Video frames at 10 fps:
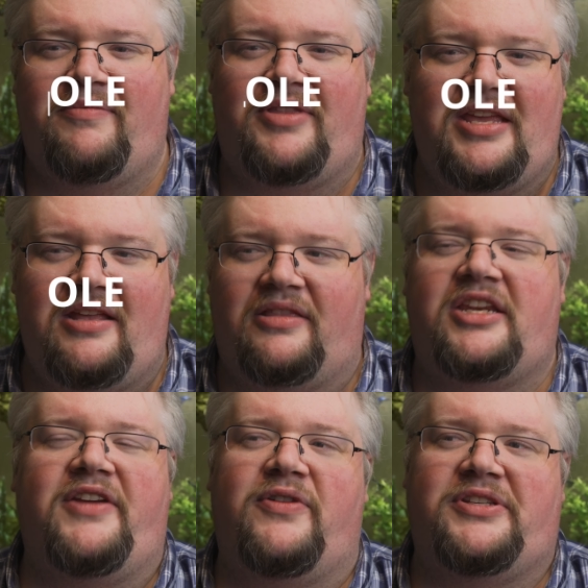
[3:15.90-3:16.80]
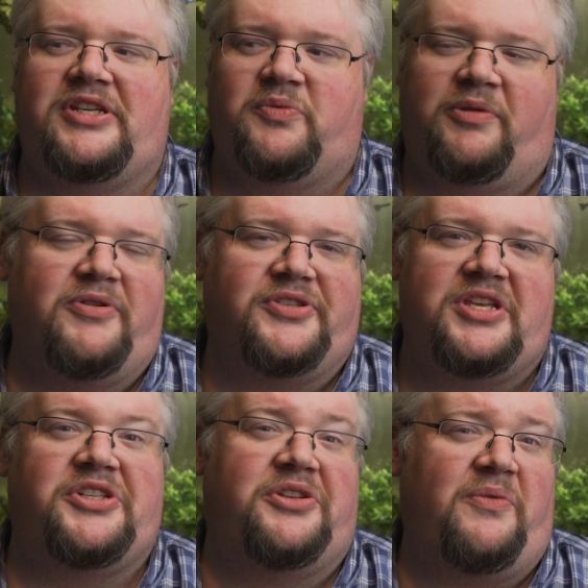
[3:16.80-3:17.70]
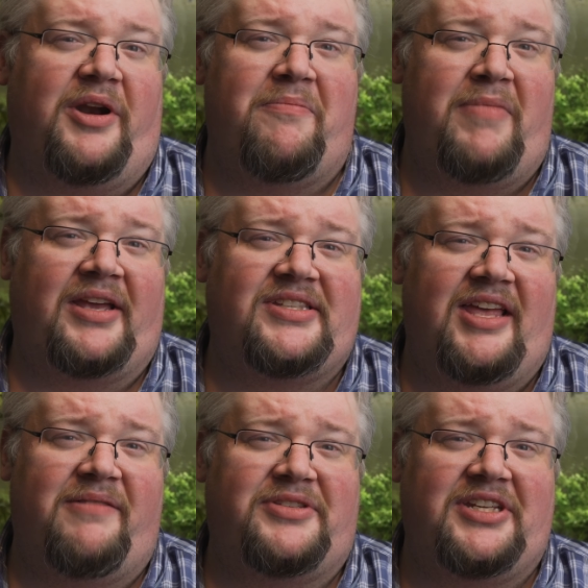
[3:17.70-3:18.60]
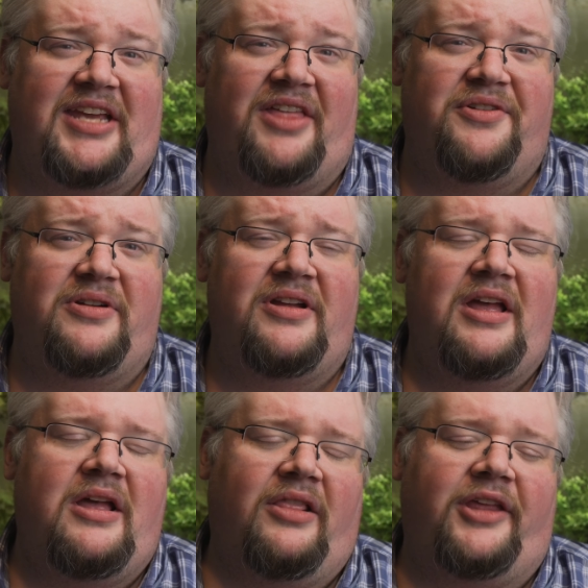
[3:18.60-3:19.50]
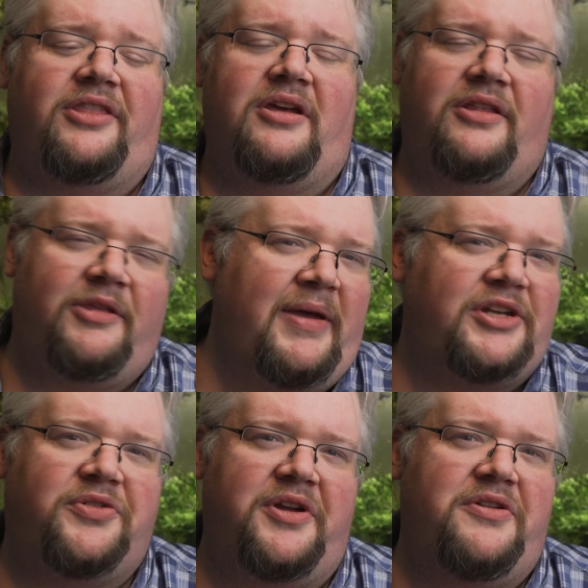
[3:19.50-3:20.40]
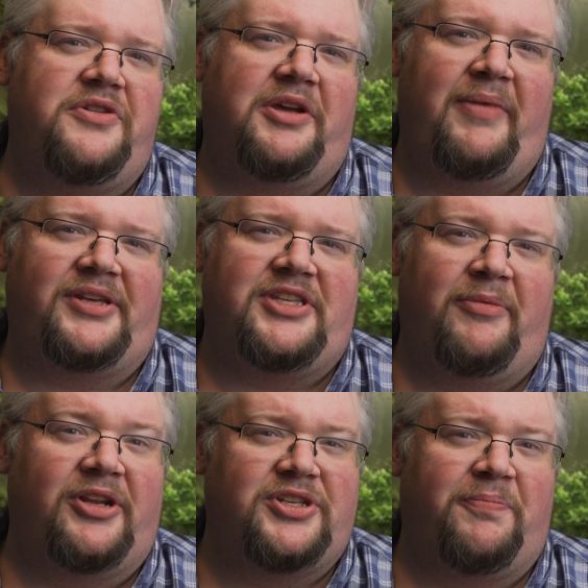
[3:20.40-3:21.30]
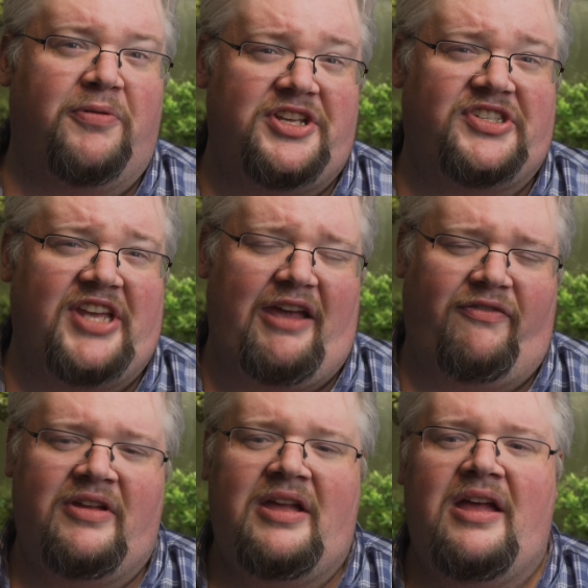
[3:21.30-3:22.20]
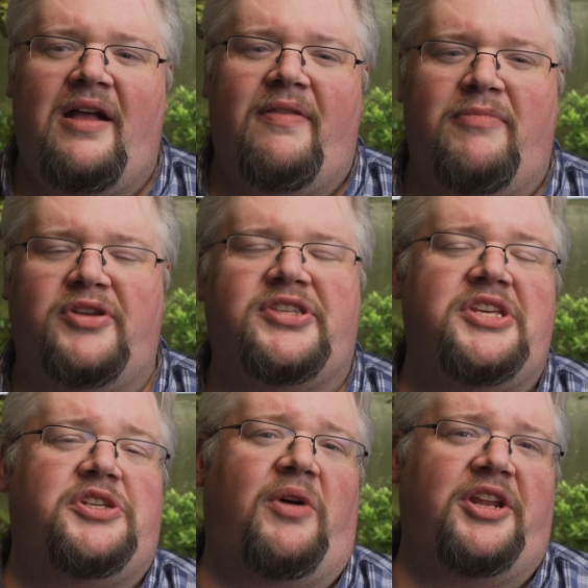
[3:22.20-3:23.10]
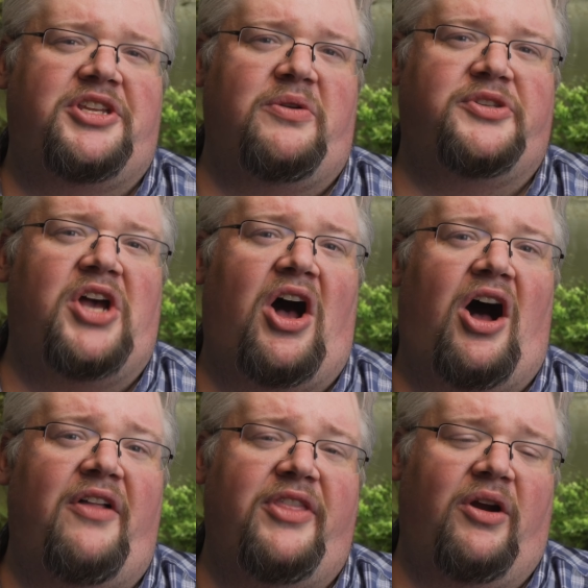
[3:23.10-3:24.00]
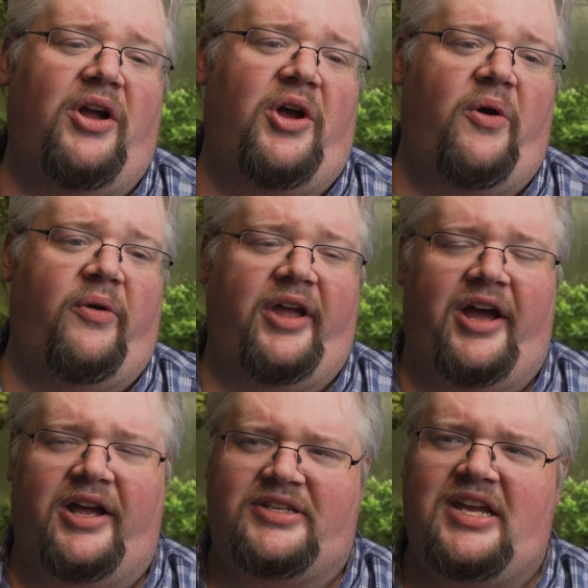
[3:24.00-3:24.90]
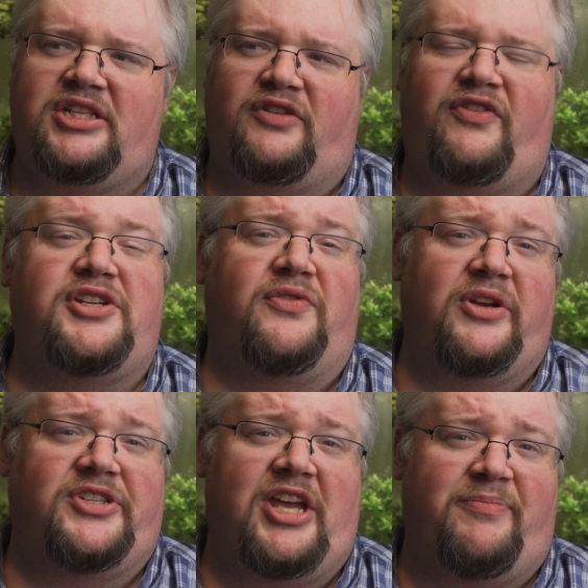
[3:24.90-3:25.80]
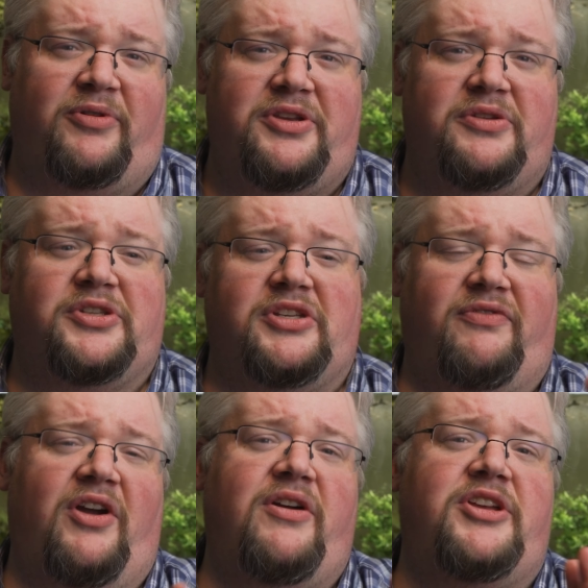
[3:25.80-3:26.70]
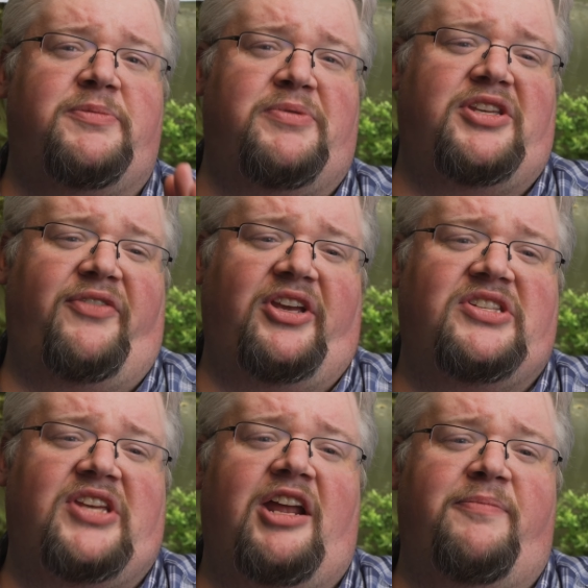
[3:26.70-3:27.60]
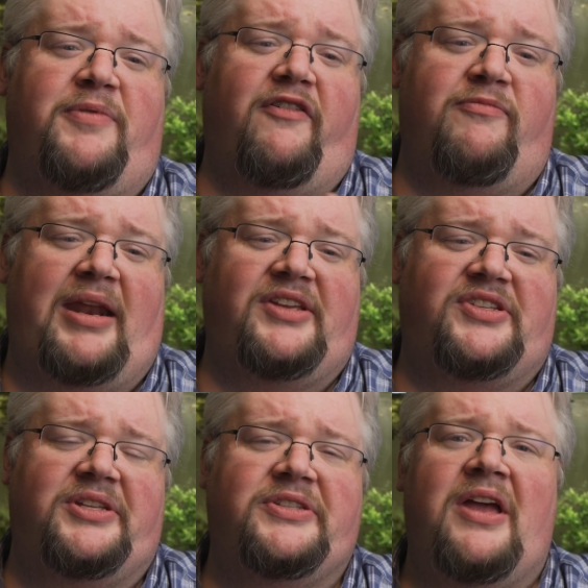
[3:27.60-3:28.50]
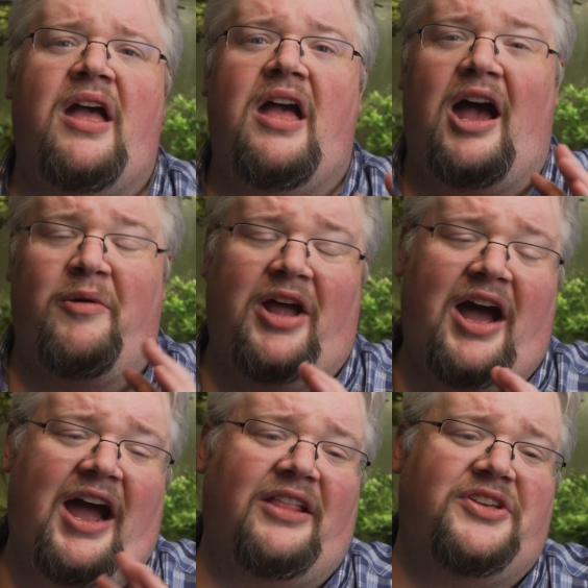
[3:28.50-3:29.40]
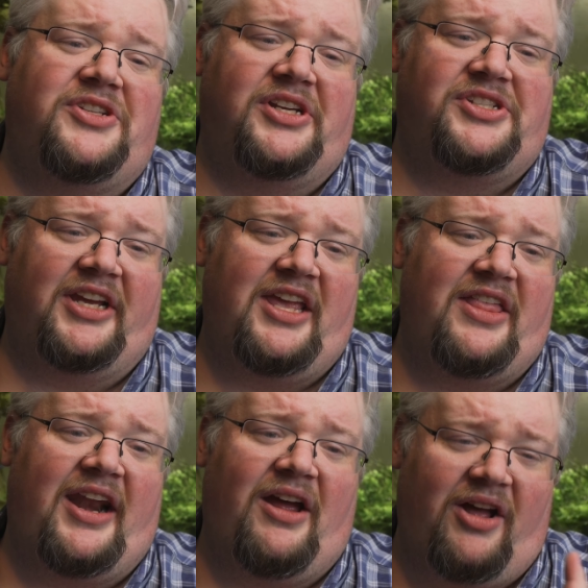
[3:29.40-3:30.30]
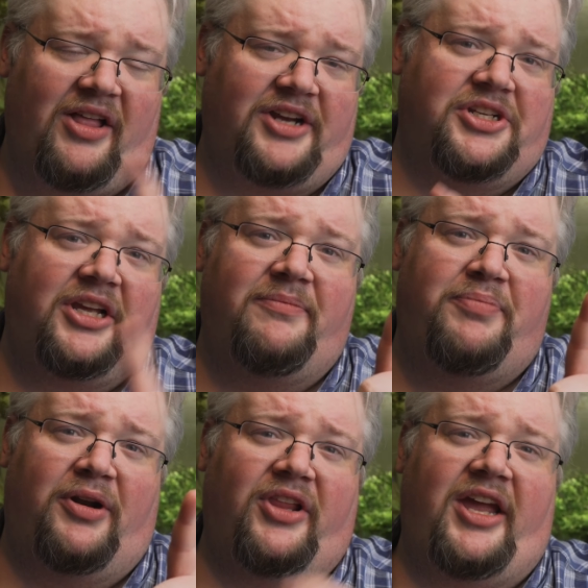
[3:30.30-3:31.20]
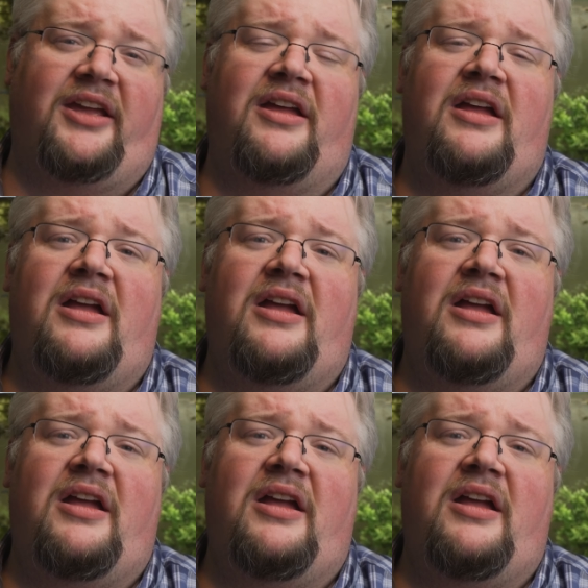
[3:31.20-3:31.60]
the, the difference is with most of these, you don't want to mix them together. Like the, the med trio, you can mix them and it's all pretty safe. Most of these you want to dose on their own. Uh, Dan's Fish, for example, uses a very specific setup of medicines. I would highly suggest checking that out. I'll actually put a link